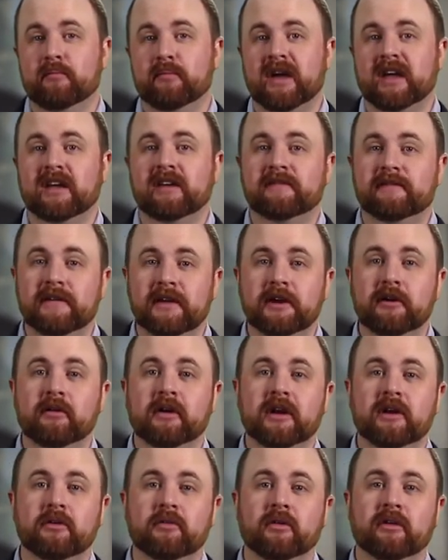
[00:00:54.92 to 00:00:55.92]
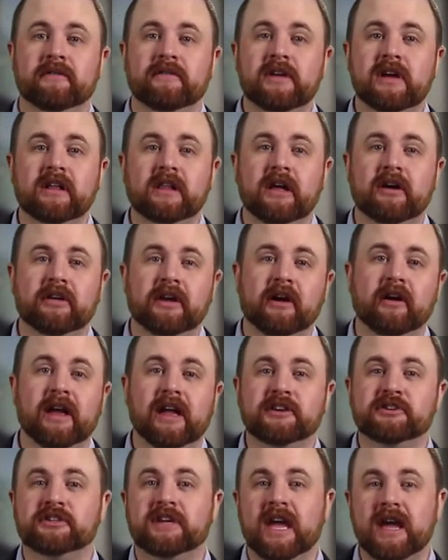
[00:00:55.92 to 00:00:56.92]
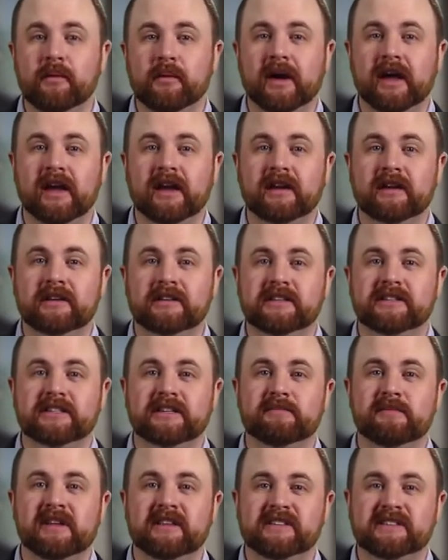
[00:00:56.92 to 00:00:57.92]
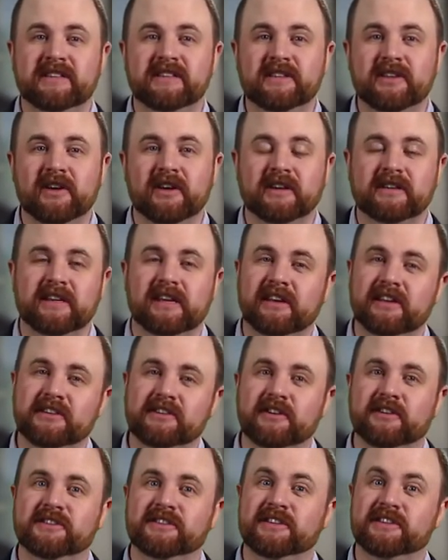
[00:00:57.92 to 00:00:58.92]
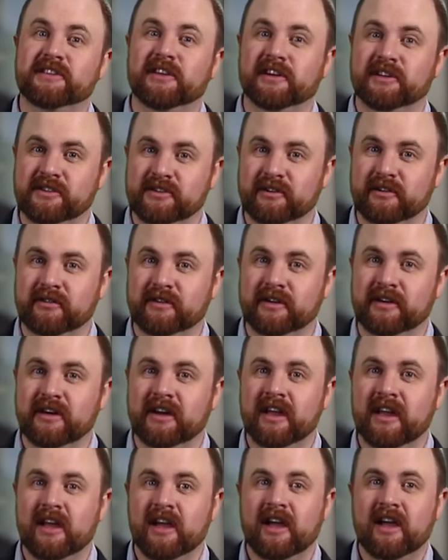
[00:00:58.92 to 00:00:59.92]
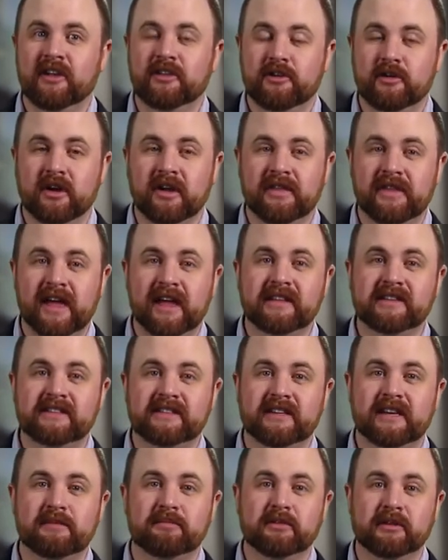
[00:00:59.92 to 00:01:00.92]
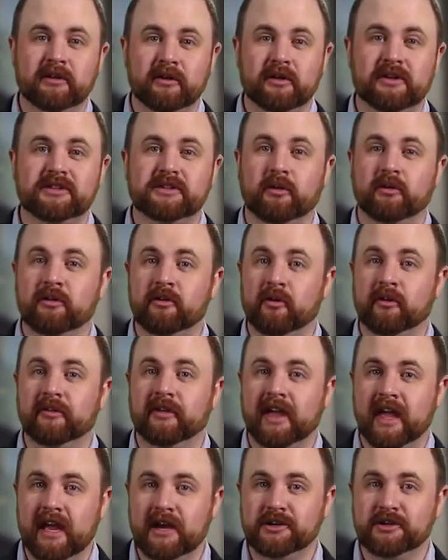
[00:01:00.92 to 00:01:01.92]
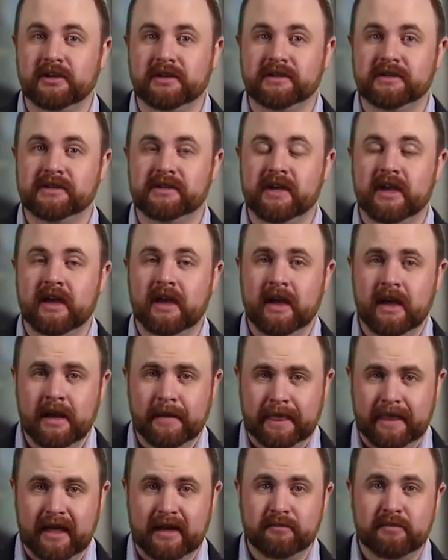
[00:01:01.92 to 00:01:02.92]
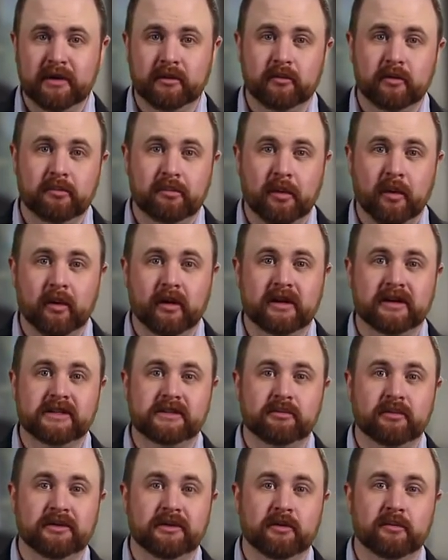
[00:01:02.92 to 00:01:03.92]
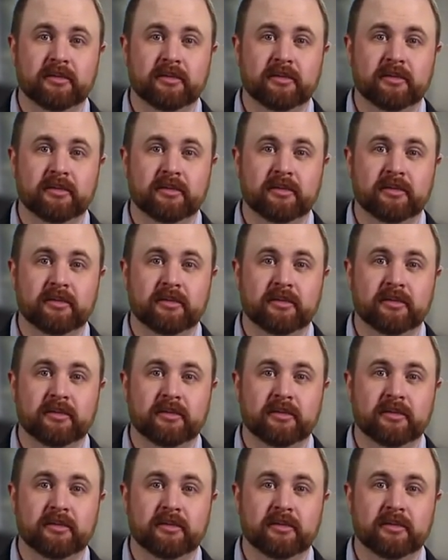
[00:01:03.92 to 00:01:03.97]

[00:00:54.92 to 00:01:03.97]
By configuring your vCloud Air Edge Gateway to submit syslog data to your syslog server, you can then set up alerts or notifications and build reports with